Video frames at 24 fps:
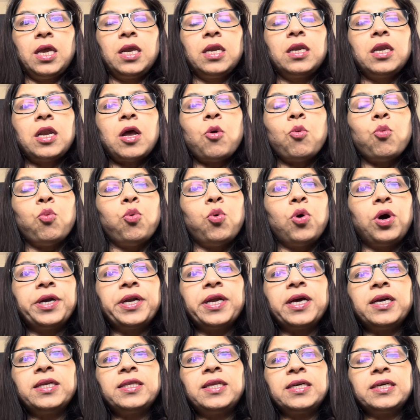Now, what
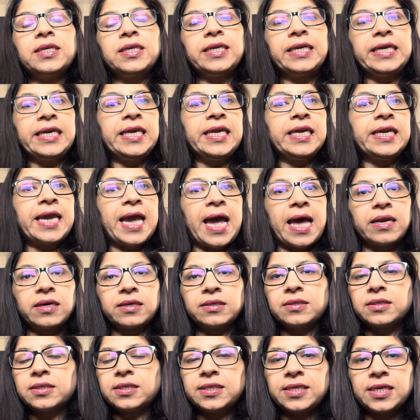are the key
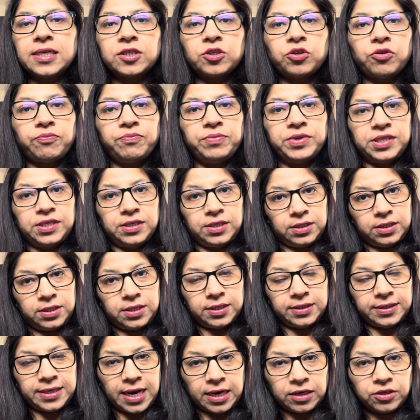characteristics of business
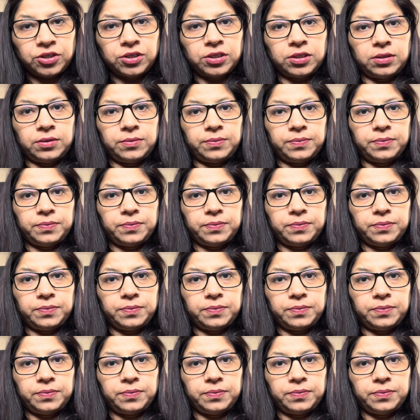transaction?